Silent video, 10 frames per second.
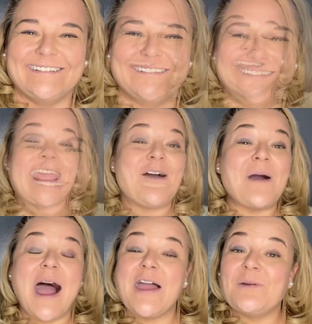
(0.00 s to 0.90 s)

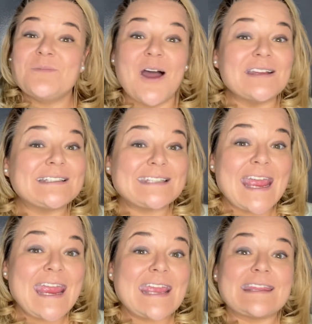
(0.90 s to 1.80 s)
Now, I'm not
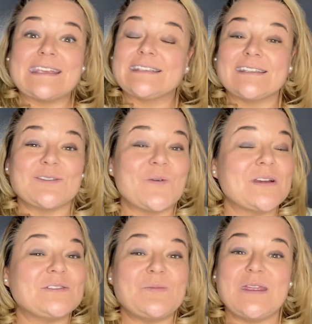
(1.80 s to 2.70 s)
saying this is
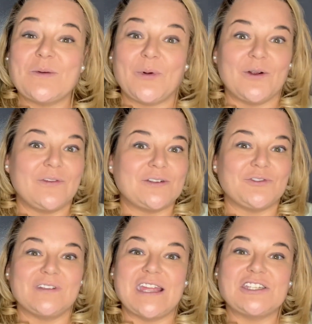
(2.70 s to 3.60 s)
going to be the perfect
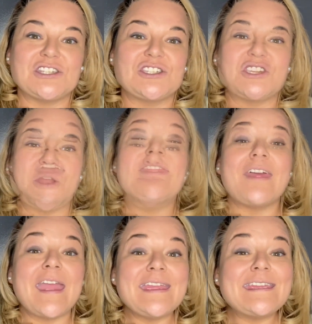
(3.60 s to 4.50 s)
relationship.
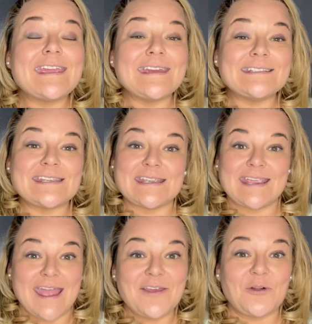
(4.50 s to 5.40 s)
They get
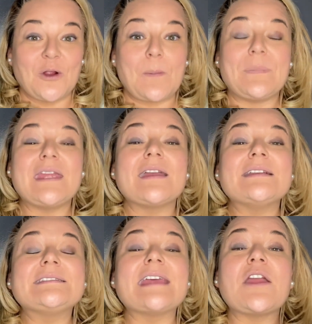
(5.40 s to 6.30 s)
together
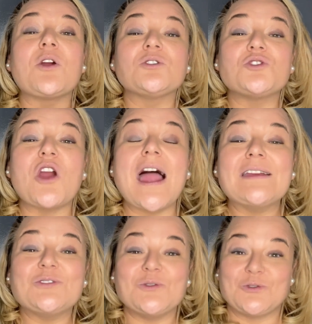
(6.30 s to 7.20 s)
because they are
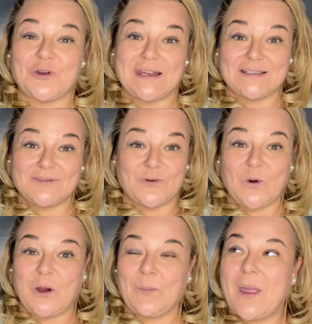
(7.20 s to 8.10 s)
trying to
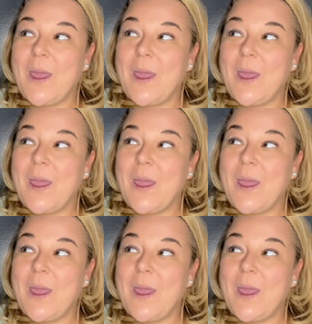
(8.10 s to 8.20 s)
transform.